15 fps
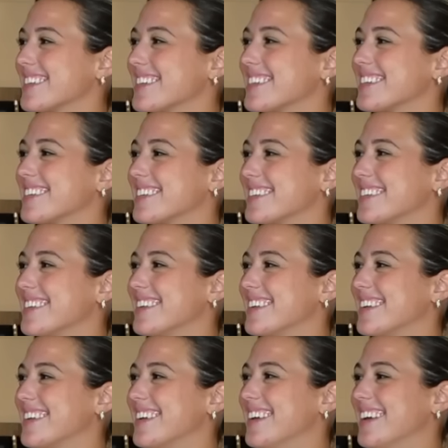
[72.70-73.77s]

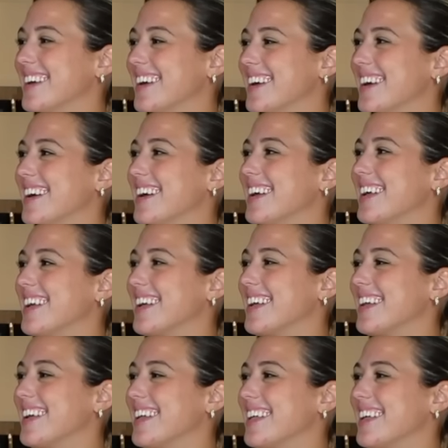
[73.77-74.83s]

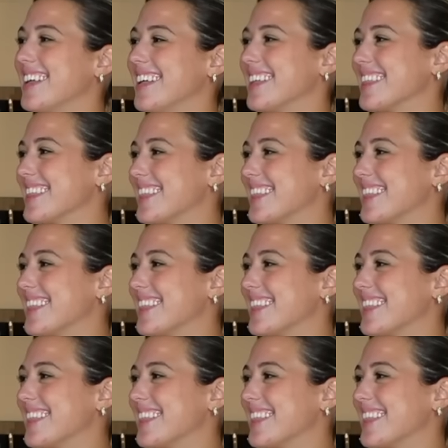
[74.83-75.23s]
[no speech]